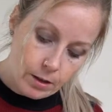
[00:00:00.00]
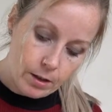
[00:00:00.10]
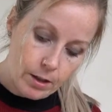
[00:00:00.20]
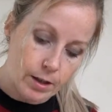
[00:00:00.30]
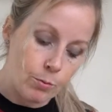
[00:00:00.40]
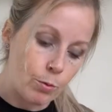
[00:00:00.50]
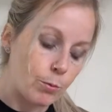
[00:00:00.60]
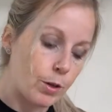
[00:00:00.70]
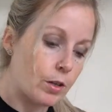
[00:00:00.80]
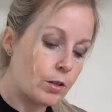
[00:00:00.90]
And then what
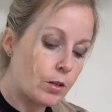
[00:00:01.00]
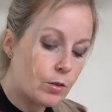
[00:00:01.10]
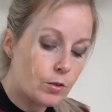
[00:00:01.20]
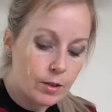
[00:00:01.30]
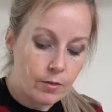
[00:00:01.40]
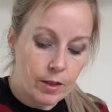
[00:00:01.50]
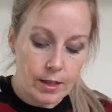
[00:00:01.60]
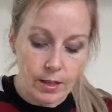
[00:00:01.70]
we're going to do is give that